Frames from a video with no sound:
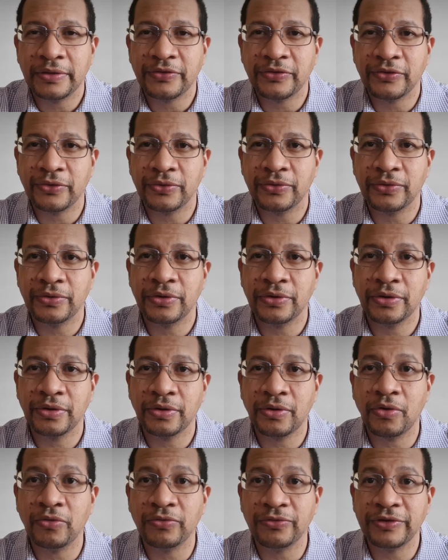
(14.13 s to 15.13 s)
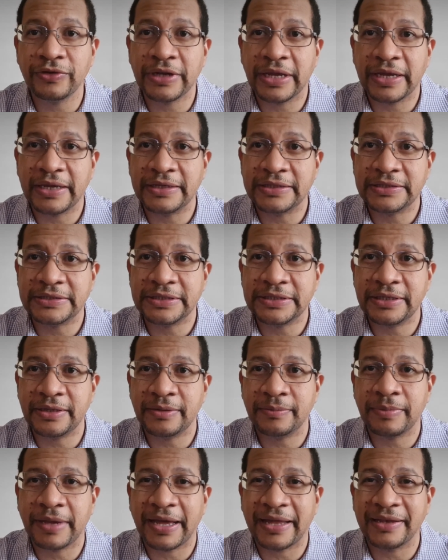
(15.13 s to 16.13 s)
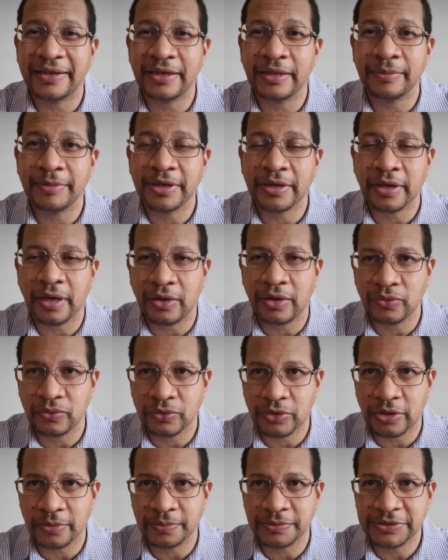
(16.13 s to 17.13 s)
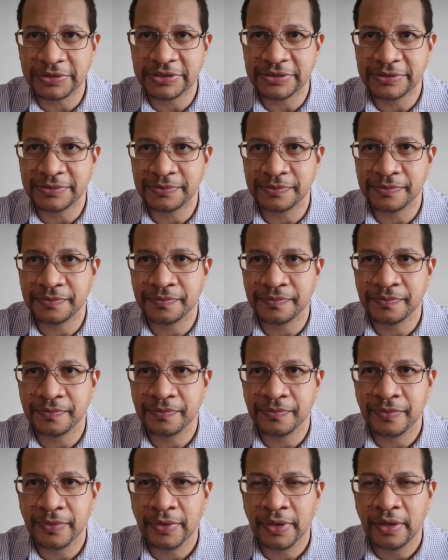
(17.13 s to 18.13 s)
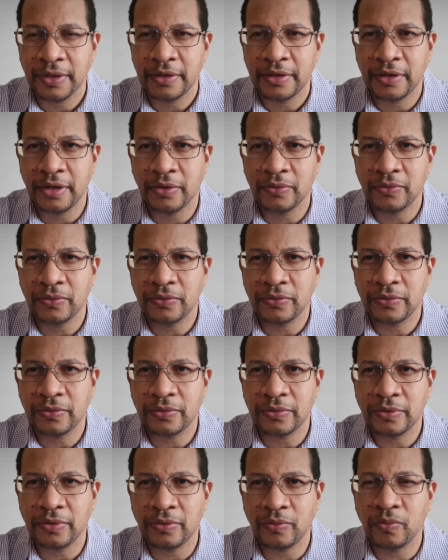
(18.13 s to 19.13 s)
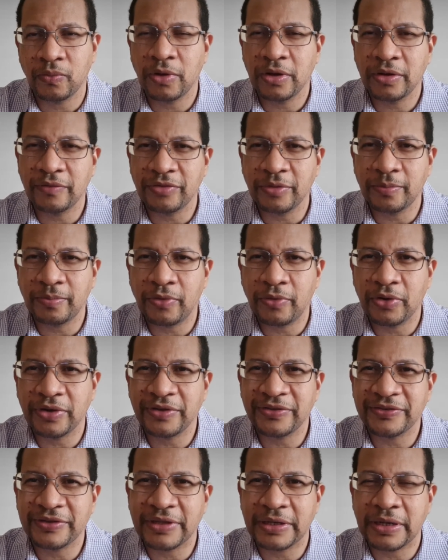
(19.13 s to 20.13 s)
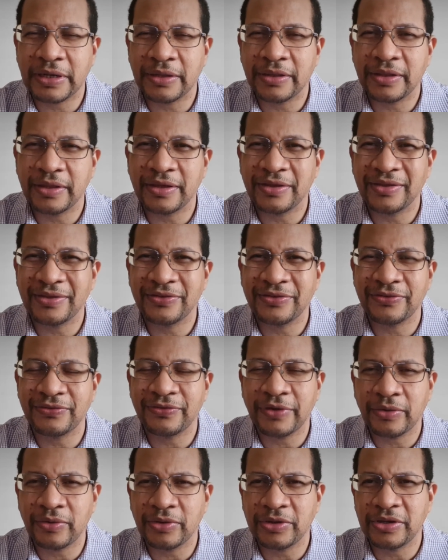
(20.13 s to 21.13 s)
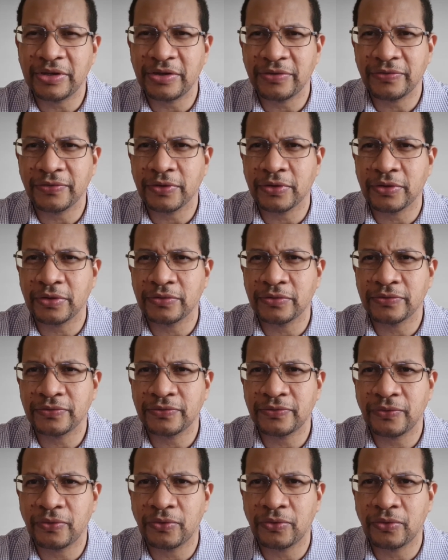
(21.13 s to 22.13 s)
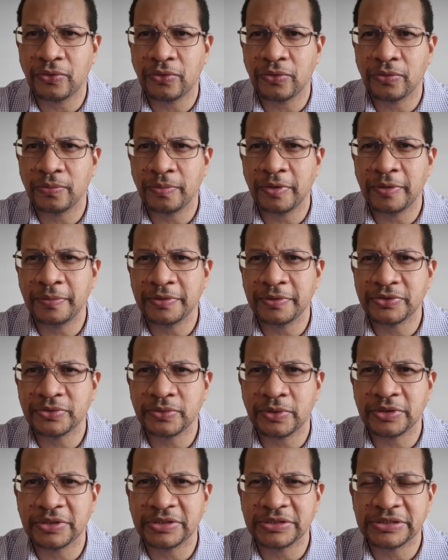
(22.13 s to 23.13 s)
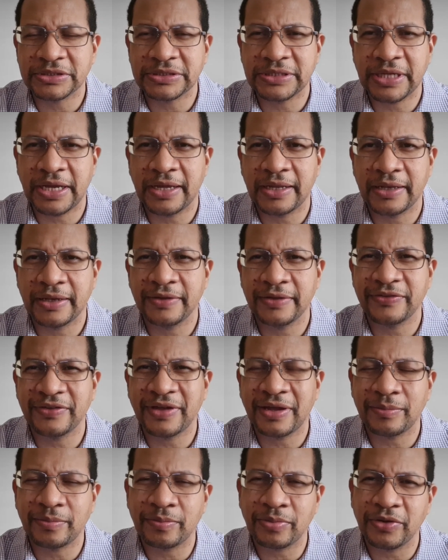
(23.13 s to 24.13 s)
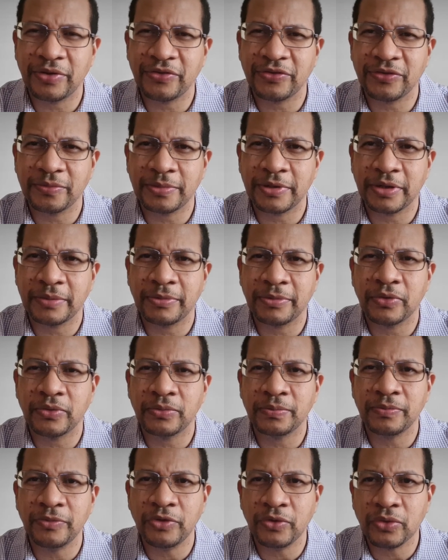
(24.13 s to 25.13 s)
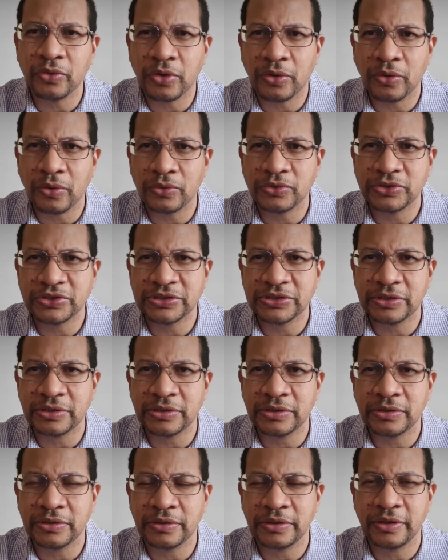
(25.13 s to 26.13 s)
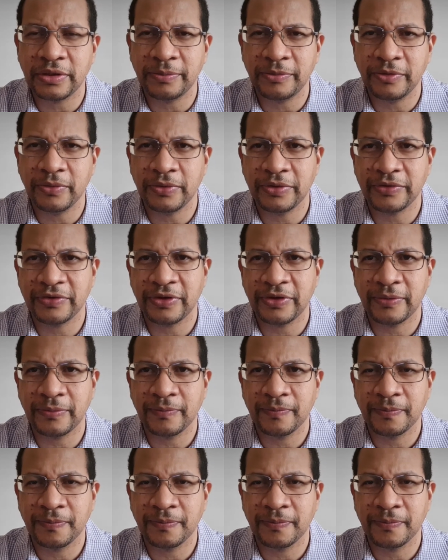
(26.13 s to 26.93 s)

to COVID-19 pandemic outcomes. Now, one of the points that I think is very difficult for people to understand is that principle about mucosal immunity